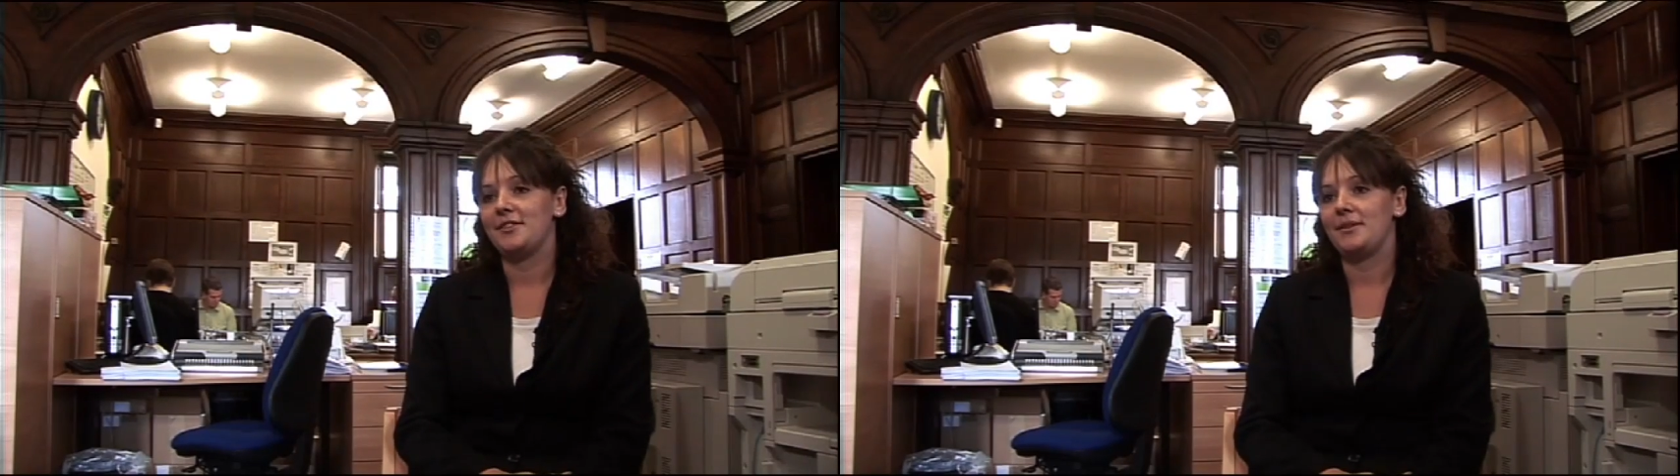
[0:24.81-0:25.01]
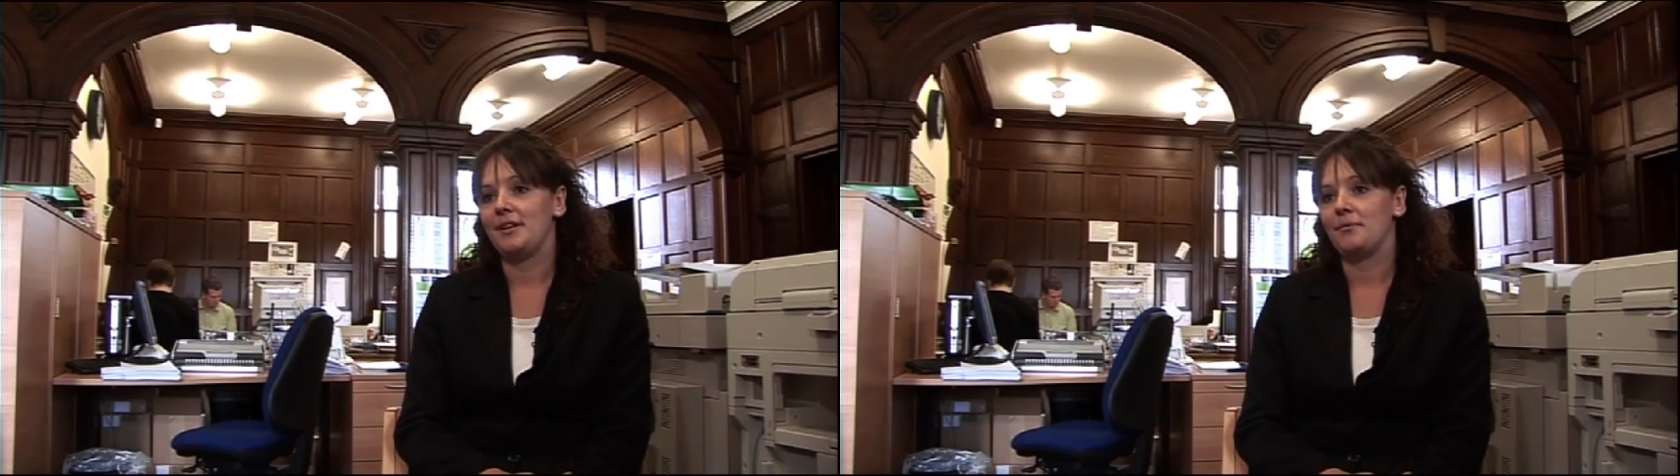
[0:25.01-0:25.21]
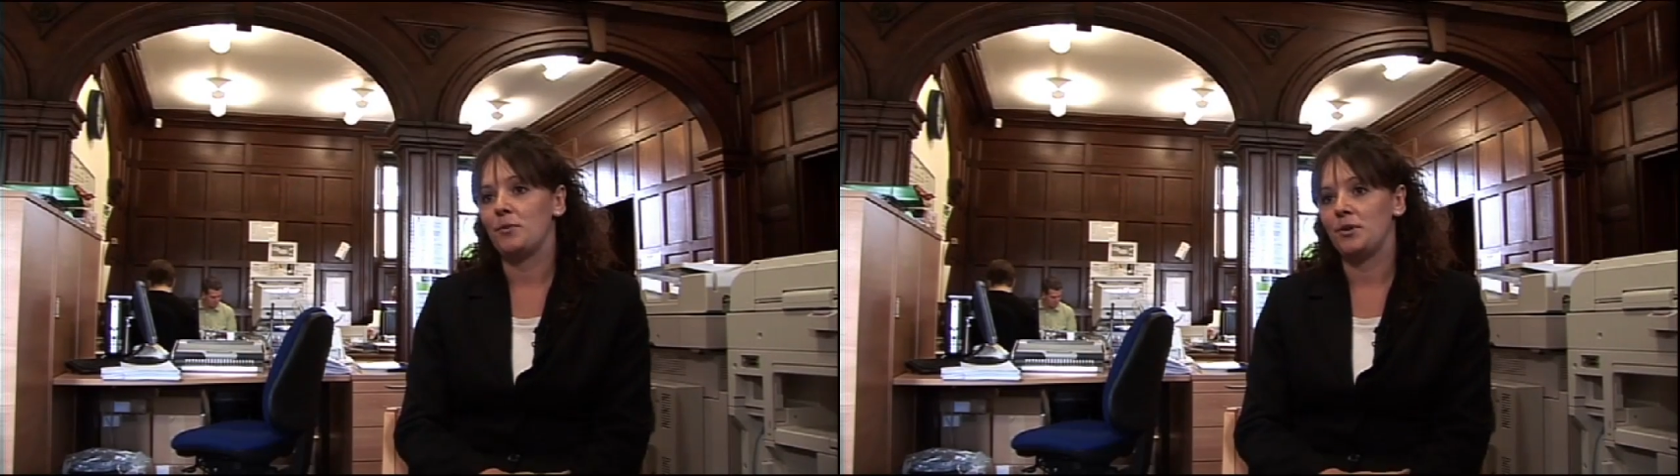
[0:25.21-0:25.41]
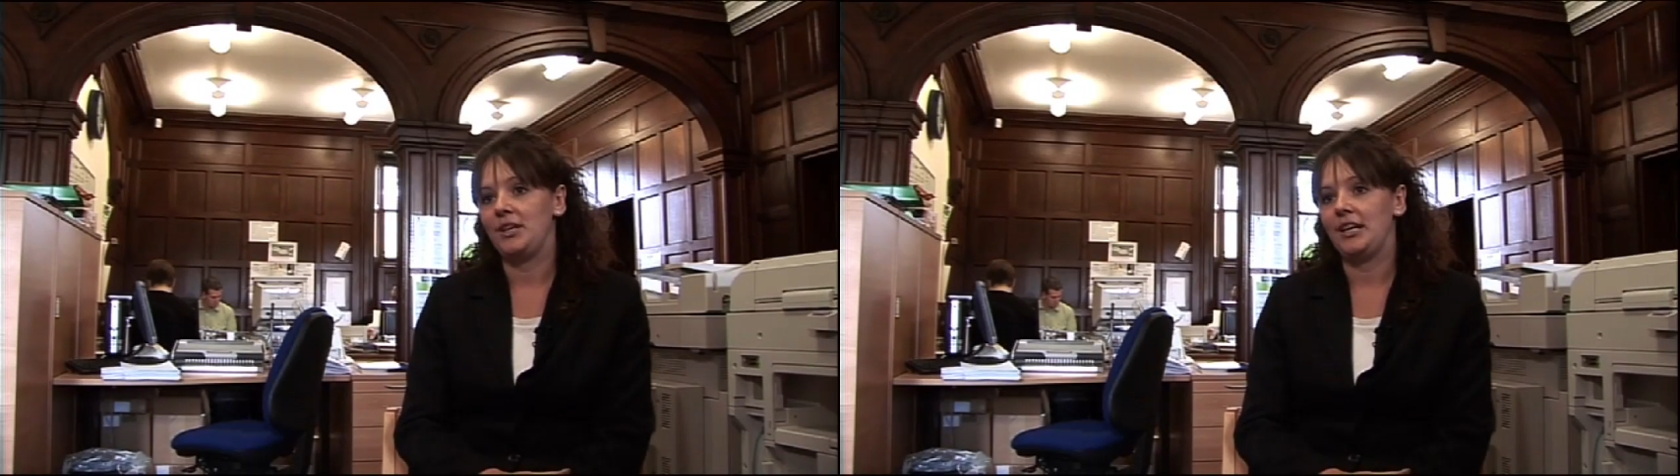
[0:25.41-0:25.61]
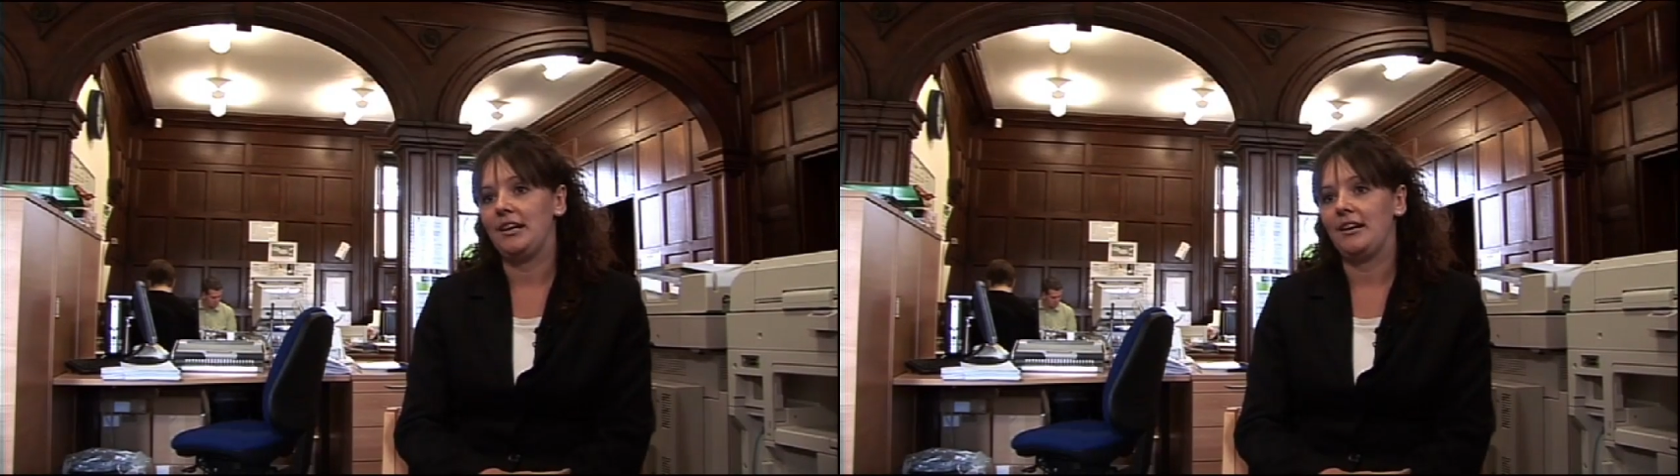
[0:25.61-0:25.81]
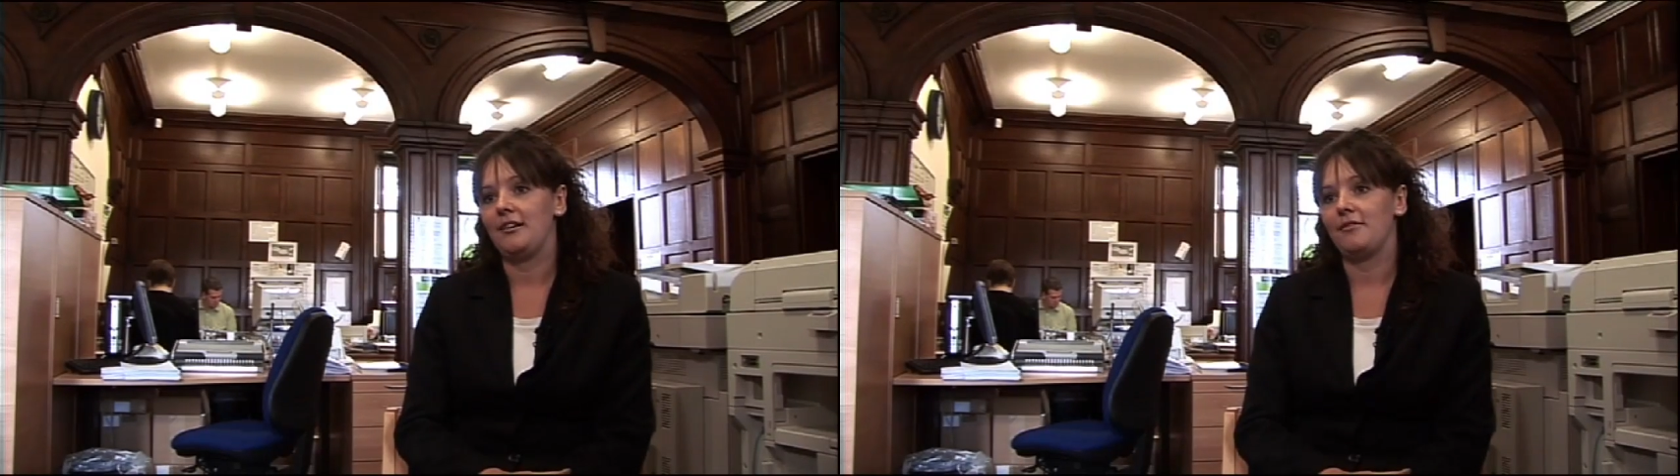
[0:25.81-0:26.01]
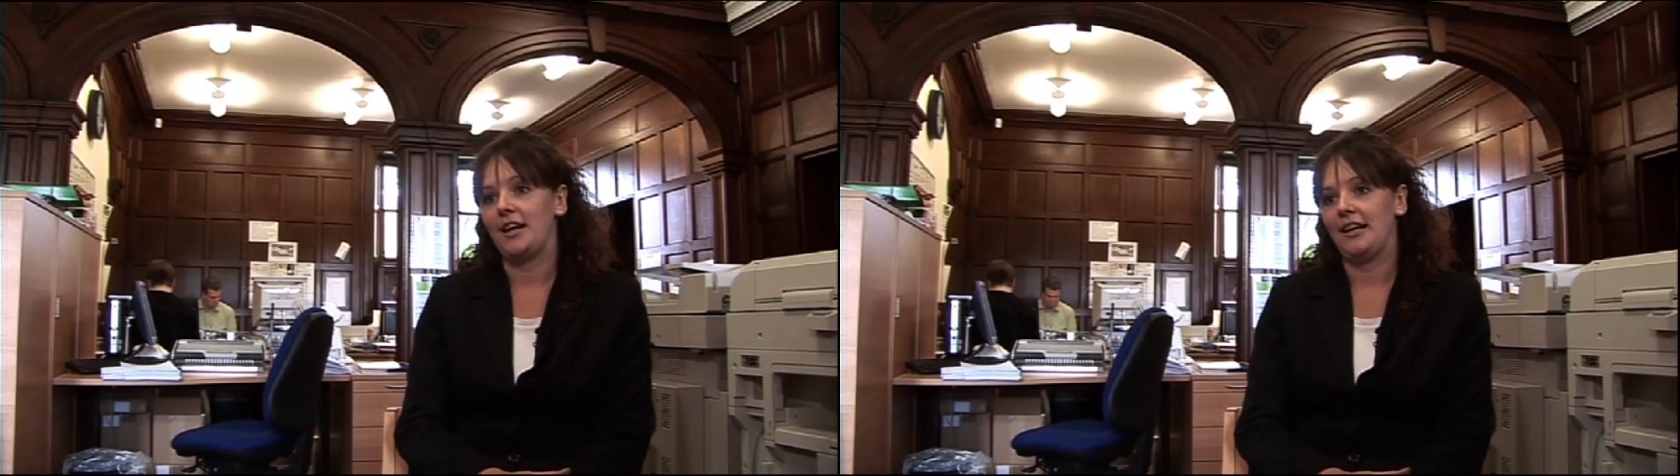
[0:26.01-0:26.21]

doing 1 year of